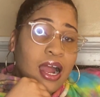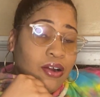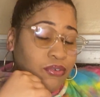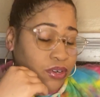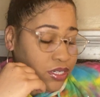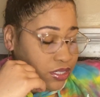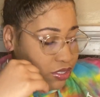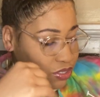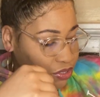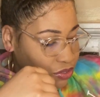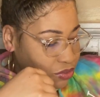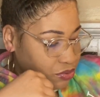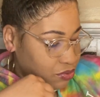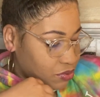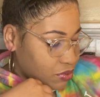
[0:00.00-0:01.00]
I really
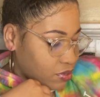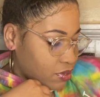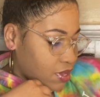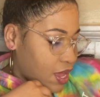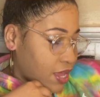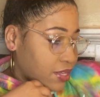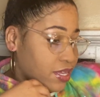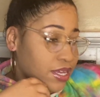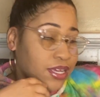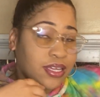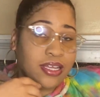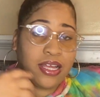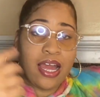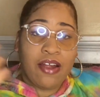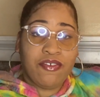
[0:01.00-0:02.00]
do. I
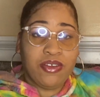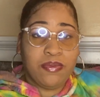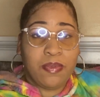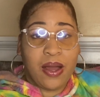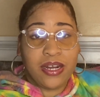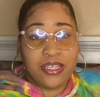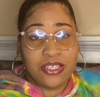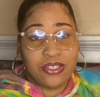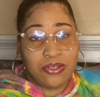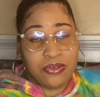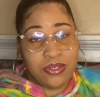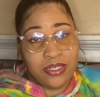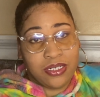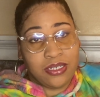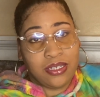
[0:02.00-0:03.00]
think everybody's
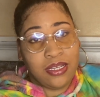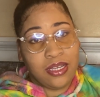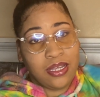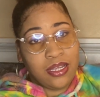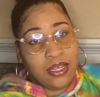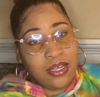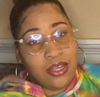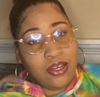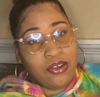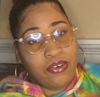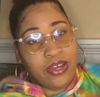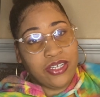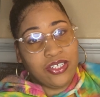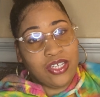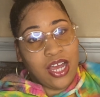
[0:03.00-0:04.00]
doing a
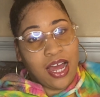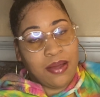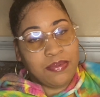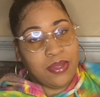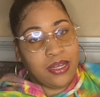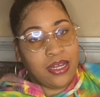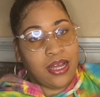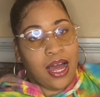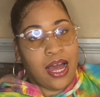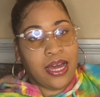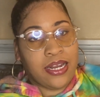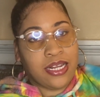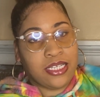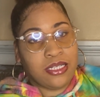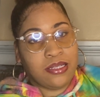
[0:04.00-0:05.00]
great job. The
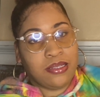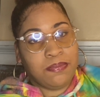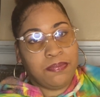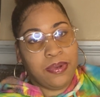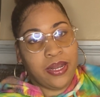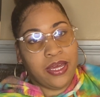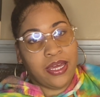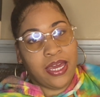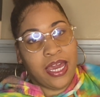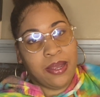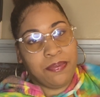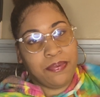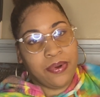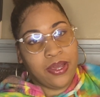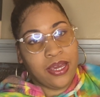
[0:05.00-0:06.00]
guy that's playing
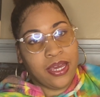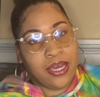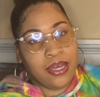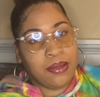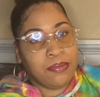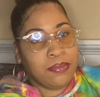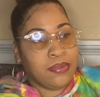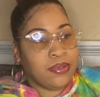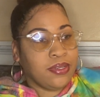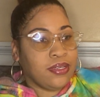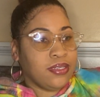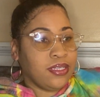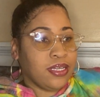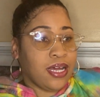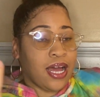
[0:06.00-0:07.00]
Abraham,
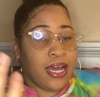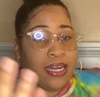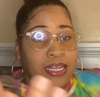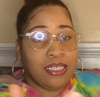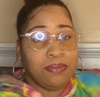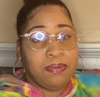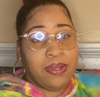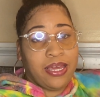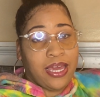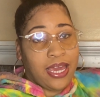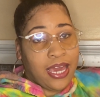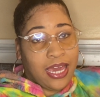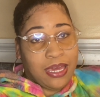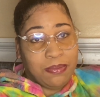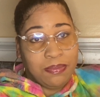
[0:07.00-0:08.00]
the guy that's
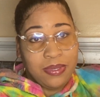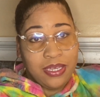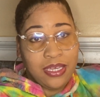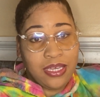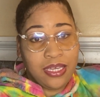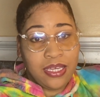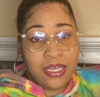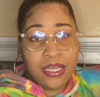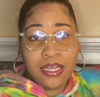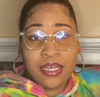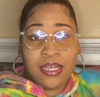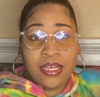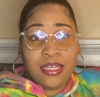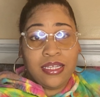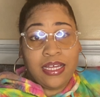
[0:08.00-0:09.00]
playing AB,
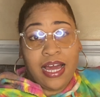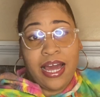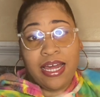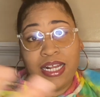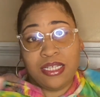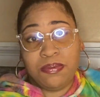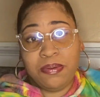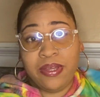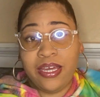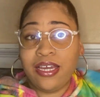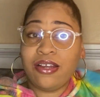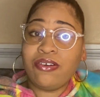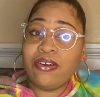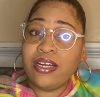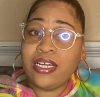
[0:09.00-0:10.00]
the guy that's
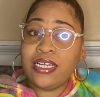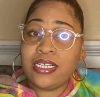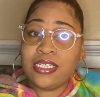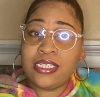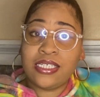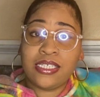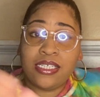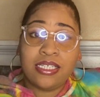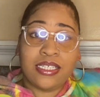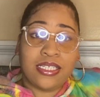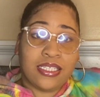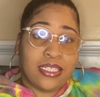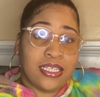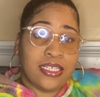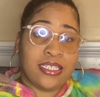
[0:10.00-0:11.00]
playing Chris,
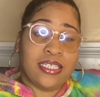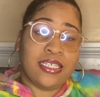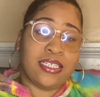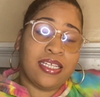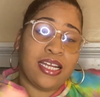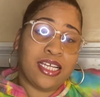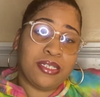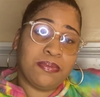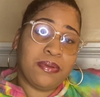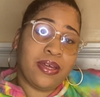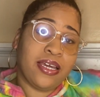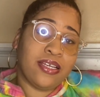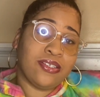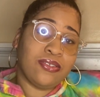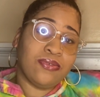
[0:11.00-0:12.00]
the sister that's
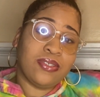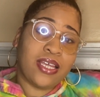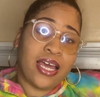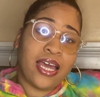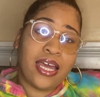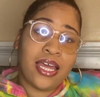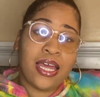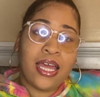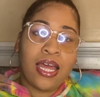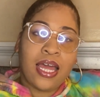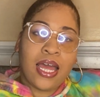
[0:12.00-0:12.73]
playing Suzette.